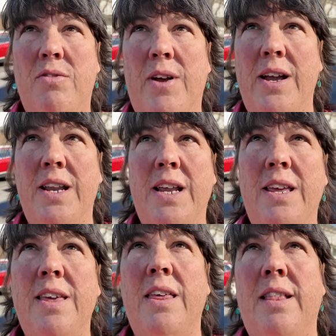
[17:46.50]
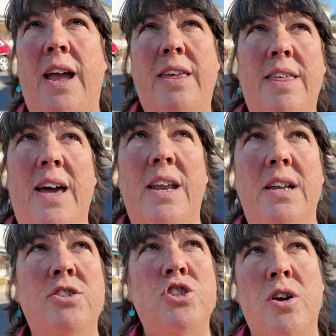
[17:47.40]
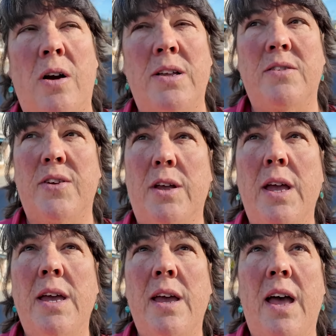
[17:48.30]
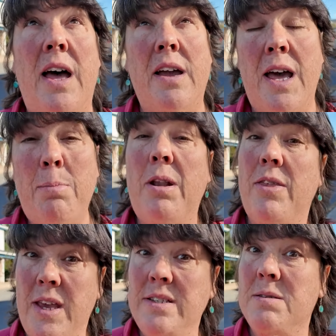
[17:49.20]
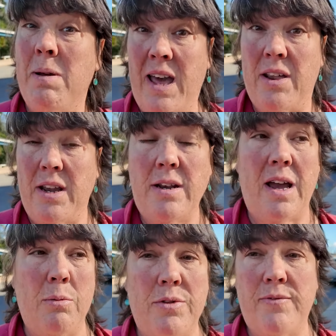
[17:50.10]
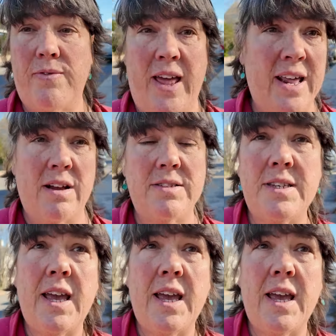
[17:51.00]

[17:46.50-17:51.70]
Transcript: find anything like that in Charlottesville. A couple of things about it, I will flat out